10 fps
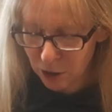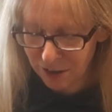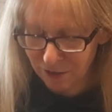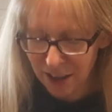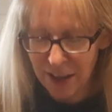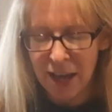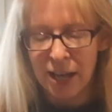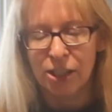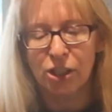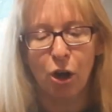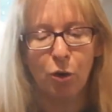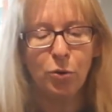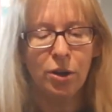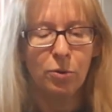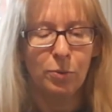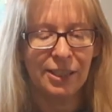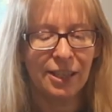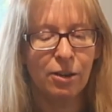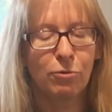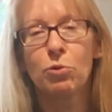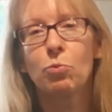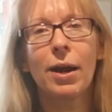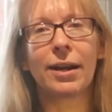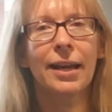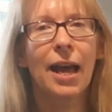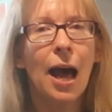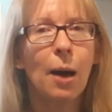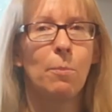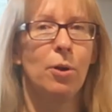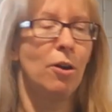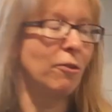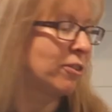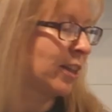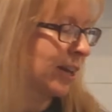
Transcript: whatever. So we start off with 1 cup of